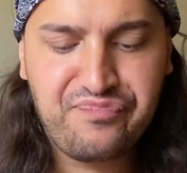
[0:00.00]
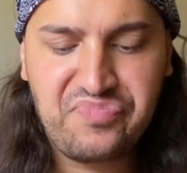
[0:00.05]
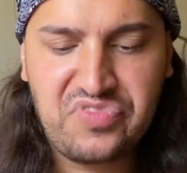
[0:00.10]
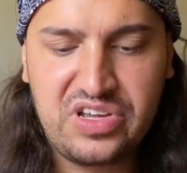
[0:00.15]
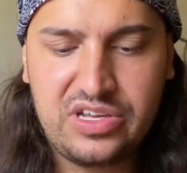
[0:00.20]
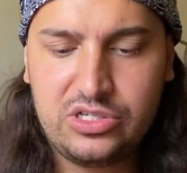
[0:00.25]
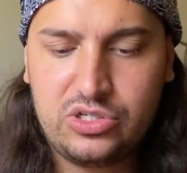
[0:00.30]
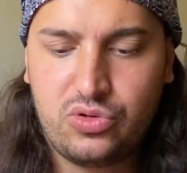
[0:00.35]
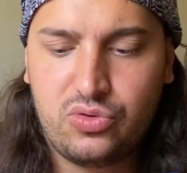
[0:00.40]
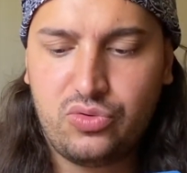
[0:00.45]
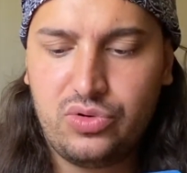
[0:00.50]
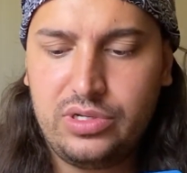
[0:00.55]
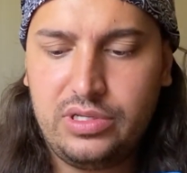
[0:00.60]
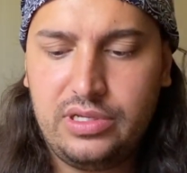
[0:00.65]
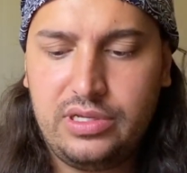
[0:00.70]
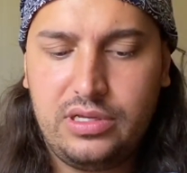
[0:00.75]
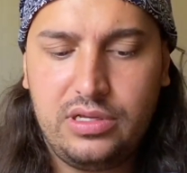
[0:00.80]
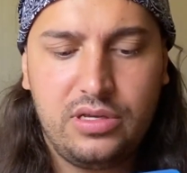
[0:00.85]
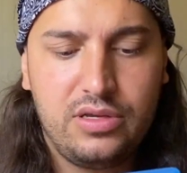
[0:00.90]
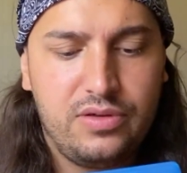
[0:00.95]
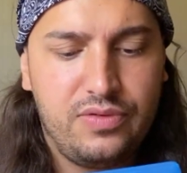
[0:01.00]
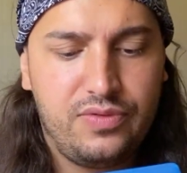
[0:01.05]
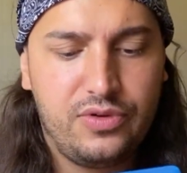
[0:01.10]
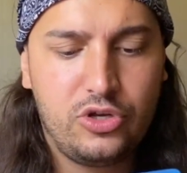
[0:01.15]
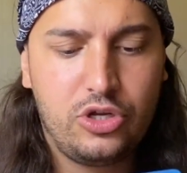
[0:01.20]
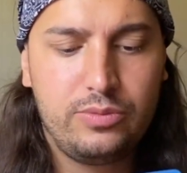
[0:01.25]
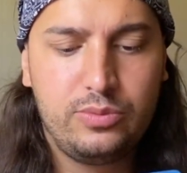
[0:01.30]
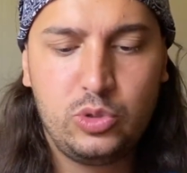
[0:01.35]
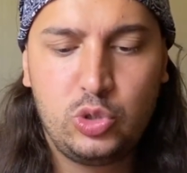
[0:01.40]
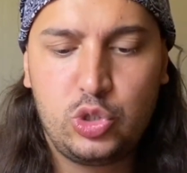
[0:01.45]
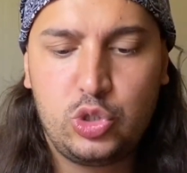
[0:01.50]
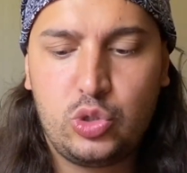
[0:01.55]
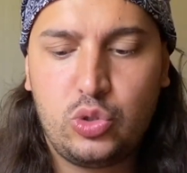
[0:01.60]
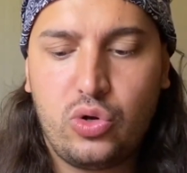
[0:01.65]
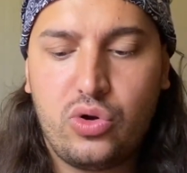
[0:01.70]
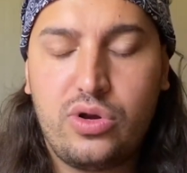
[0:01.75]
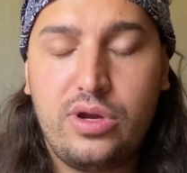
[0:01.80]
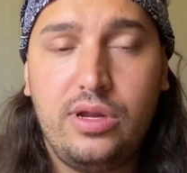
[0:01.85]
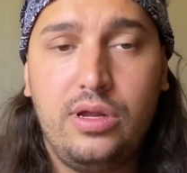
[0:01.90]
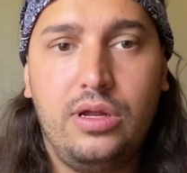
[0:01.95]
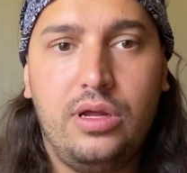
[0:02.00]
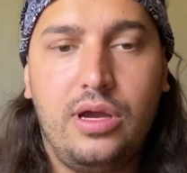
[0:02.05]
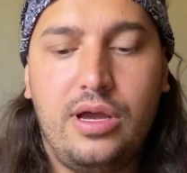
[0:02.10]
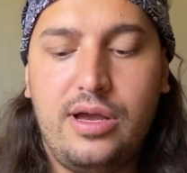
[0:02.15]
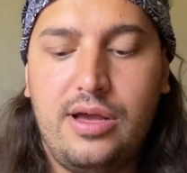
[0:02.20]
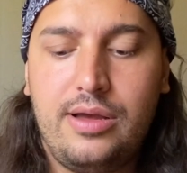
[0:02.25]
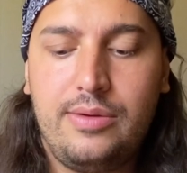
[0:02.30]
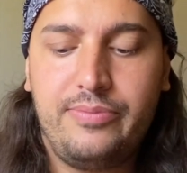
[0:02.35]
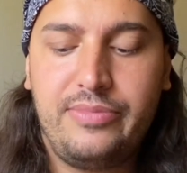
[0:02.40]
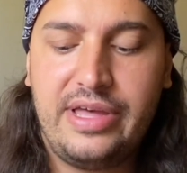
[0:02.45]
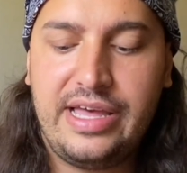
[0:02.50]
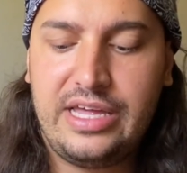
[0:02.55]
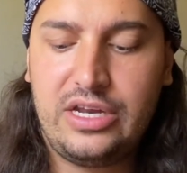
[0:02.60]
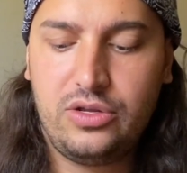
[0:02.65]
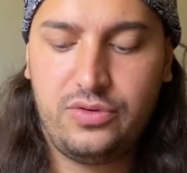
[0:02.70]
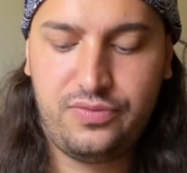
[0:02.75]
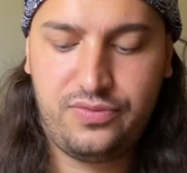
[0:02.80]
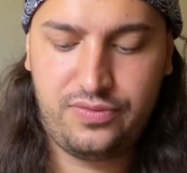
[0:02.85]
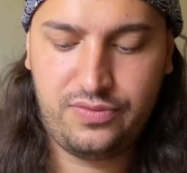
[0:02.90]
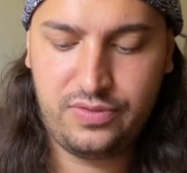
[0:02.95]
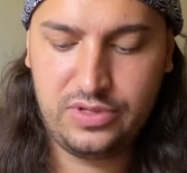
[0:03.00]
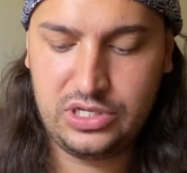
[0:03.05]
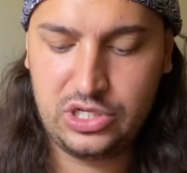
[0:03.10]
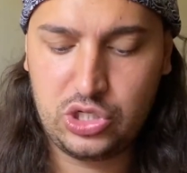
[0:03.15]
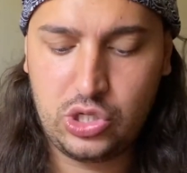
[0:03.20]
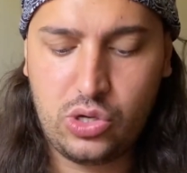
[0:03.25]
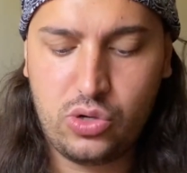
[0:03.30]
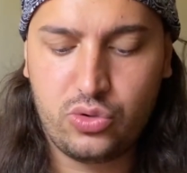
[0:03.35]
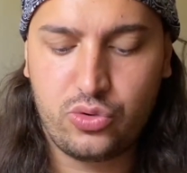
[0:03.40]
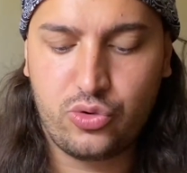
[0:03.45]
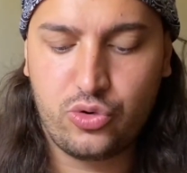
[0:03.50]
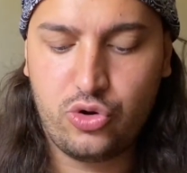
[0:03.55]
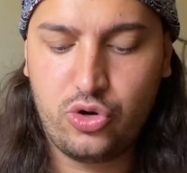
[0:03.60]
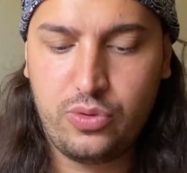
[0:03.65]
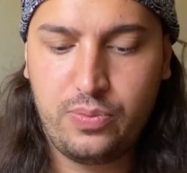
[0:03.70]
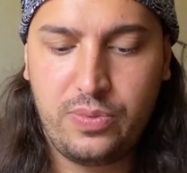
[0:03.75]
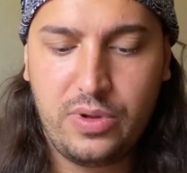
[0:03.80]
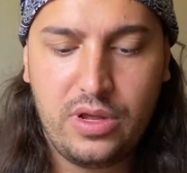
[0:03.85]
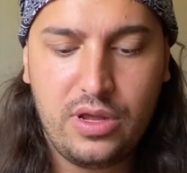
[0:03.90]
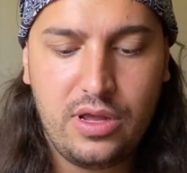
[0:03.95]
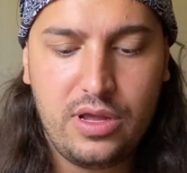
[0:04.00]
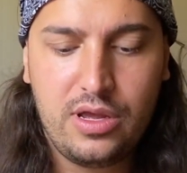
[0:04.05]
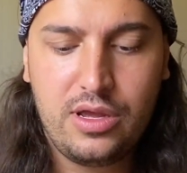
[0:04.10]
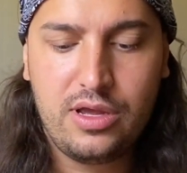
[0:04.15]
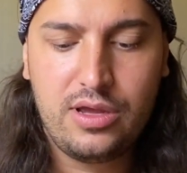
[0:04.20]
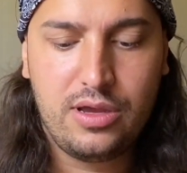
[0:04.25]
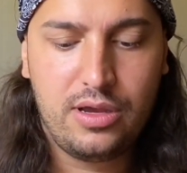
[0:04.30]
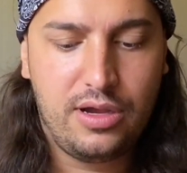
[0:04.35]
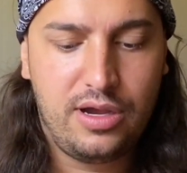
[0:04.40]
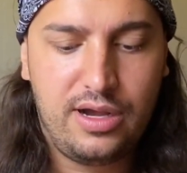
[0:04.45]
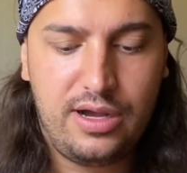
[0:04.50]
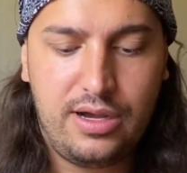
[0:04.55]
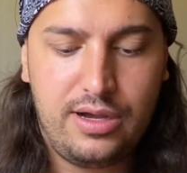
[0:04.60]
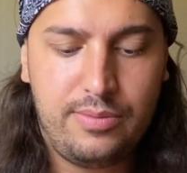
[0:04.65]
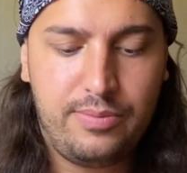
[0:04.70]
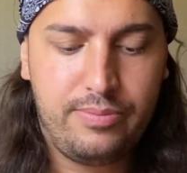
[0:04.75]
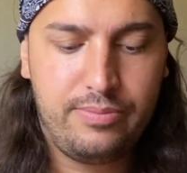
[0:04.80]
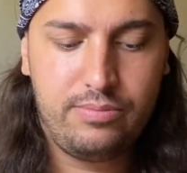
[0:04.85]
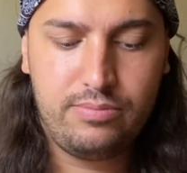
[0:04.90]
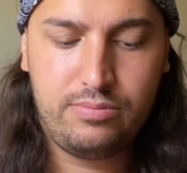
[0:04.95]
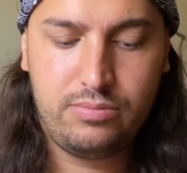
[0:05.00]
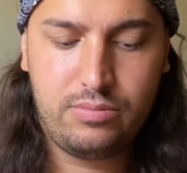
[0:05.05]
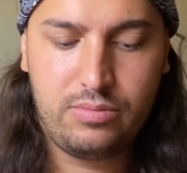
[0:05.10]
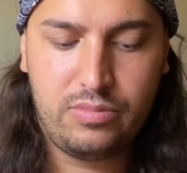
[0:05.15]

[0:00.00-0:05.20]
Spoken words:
is a really phenomenal story. Out of this whole group, I'm